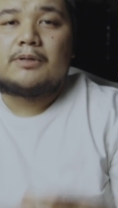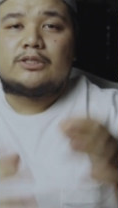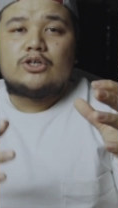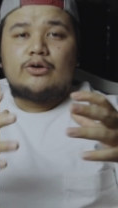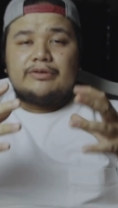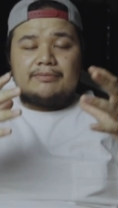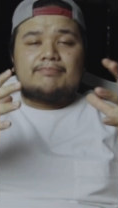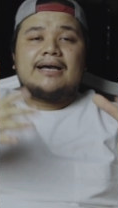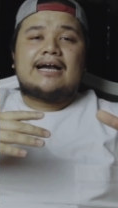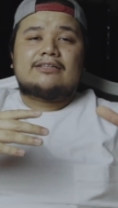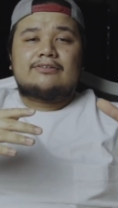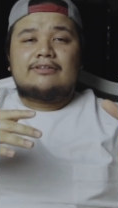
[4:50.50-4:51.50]
But going
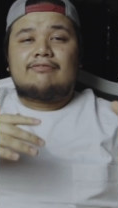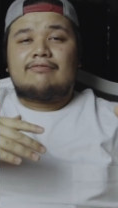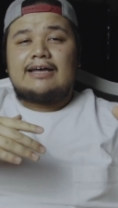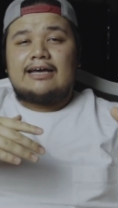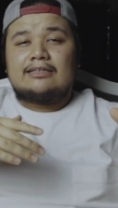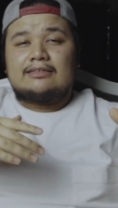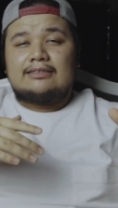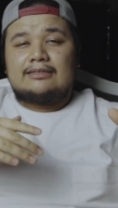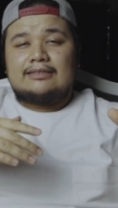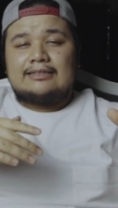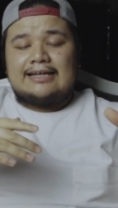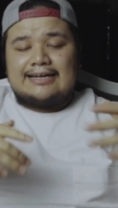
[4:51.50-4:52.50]
back to the fact that
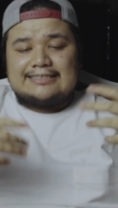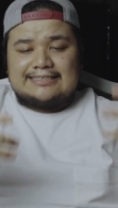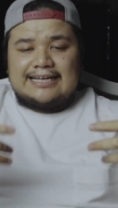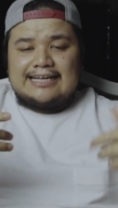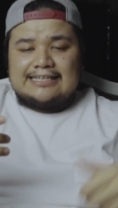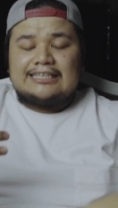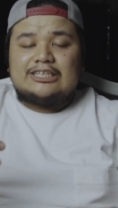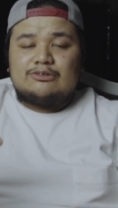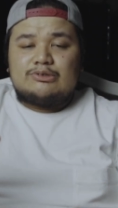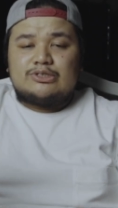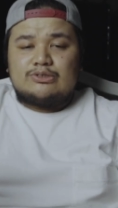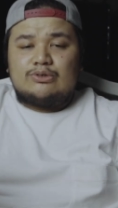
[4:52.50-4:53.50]
the anxiety
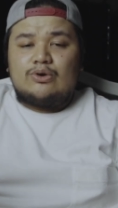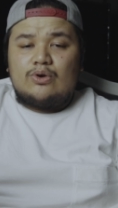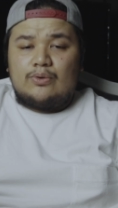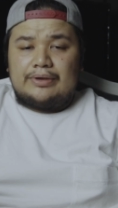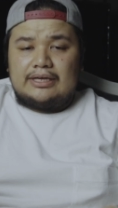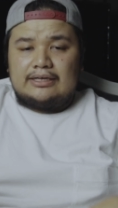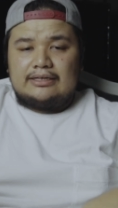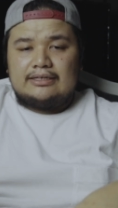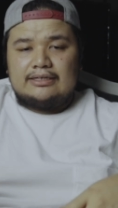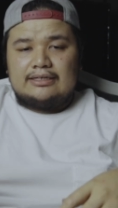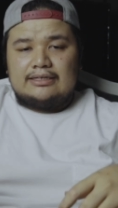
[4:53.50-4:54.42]
was growing